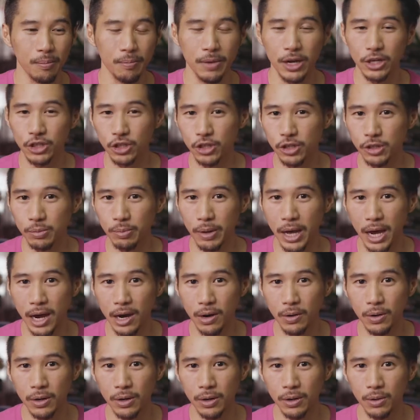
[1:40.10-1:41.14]
measures
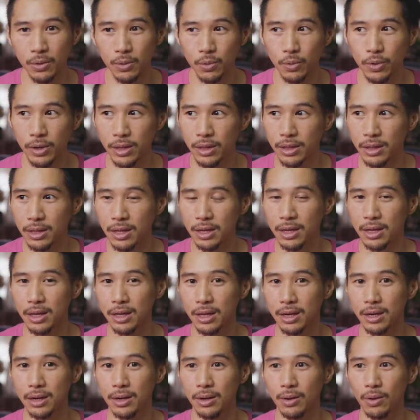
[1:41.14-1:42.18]
power
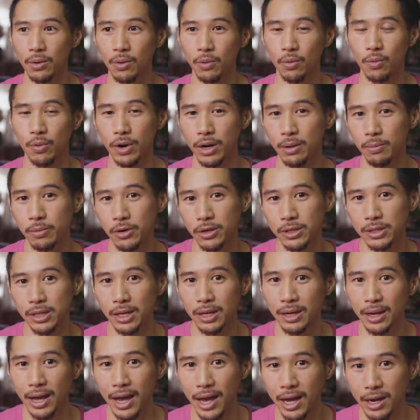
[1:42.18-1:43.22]
within
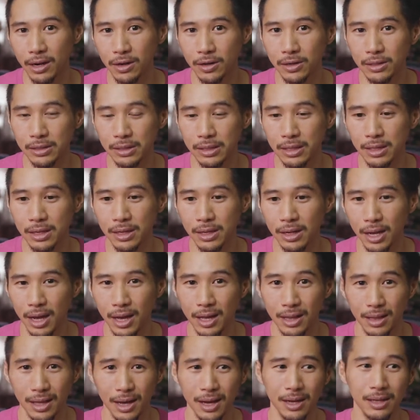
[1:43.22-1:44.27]
1% accuracy,
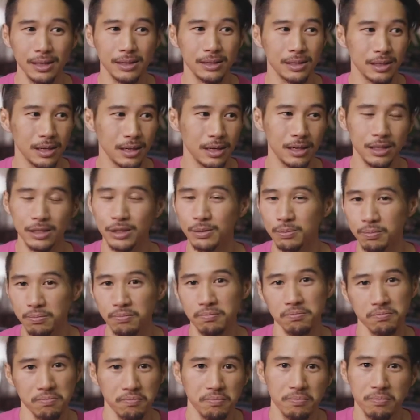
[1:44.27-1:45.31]
and that is
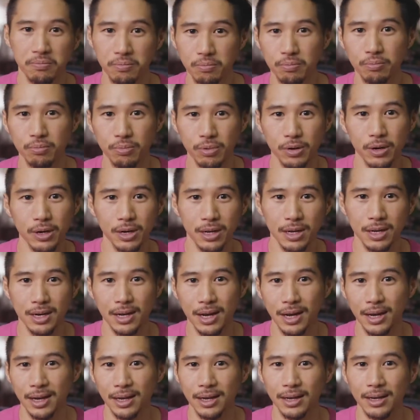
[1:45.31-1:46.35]
pretty
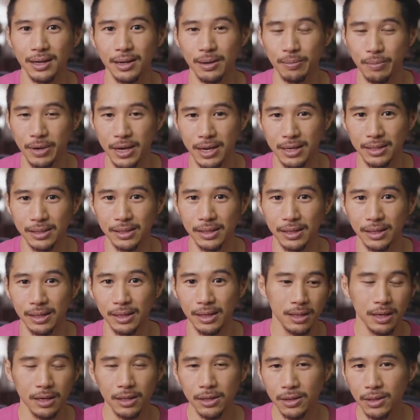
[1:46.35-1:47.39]
dang amazing.
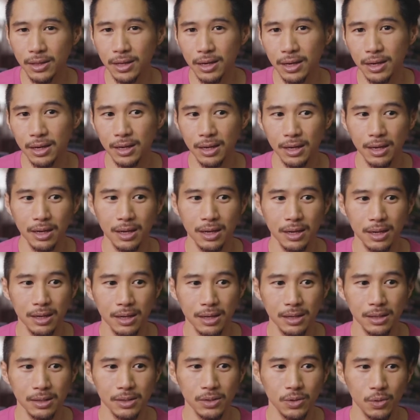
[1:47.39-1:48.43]
The other thing
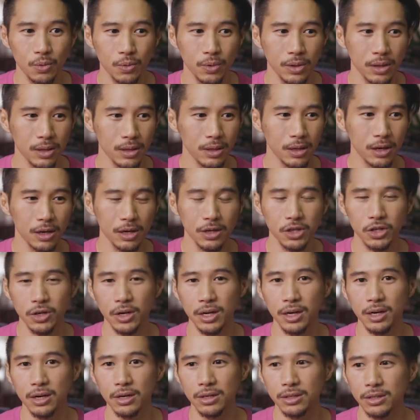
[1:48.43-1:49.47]
is, with a lot of
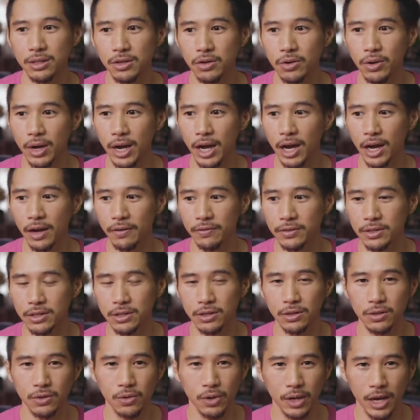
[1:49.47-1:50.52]
trainers, you have
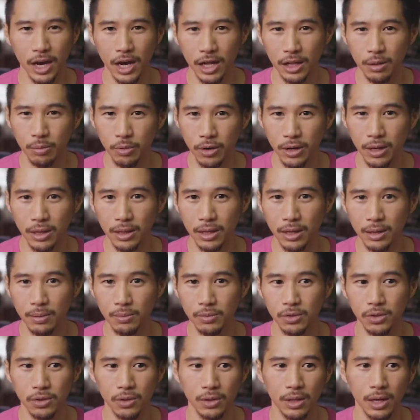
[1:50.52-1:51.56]
to calibrate them
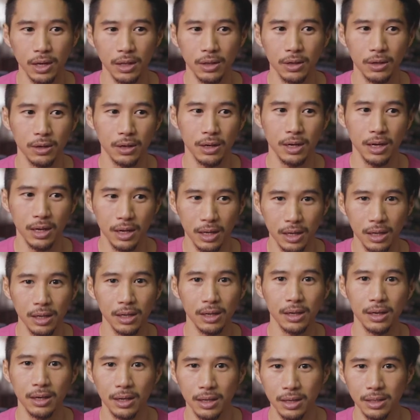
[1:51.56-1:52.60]
so that they're
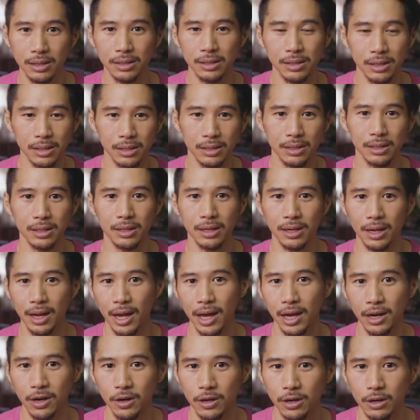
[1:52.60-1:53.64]
getting consistent and
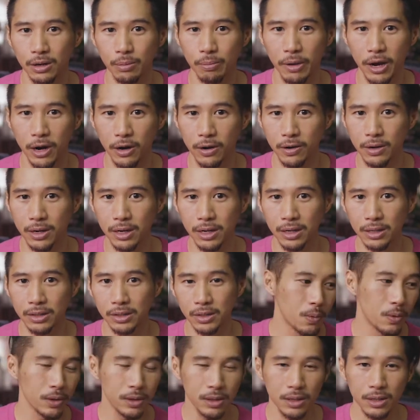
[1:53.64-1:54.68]
accurate power readings.
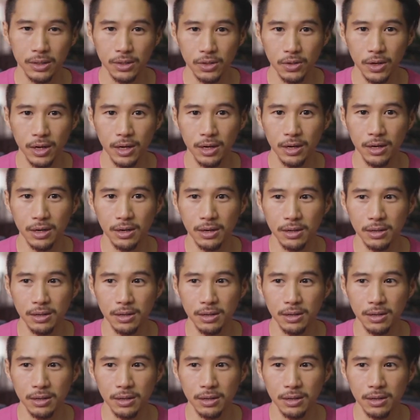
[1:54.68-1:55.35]
With this trainer,